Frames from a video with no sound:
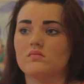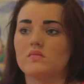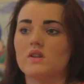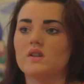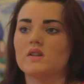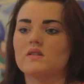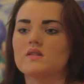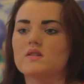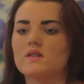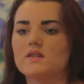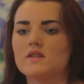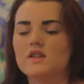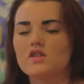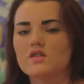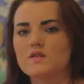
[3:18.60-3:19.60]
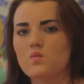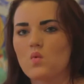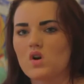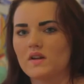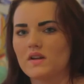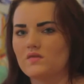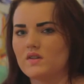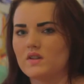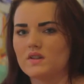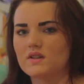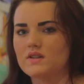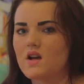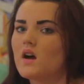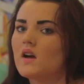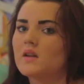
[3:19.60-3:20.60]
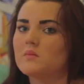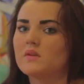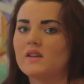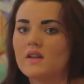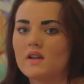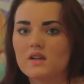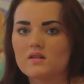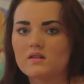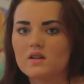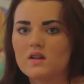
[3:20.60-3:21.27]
you just weren't giving you the time of day.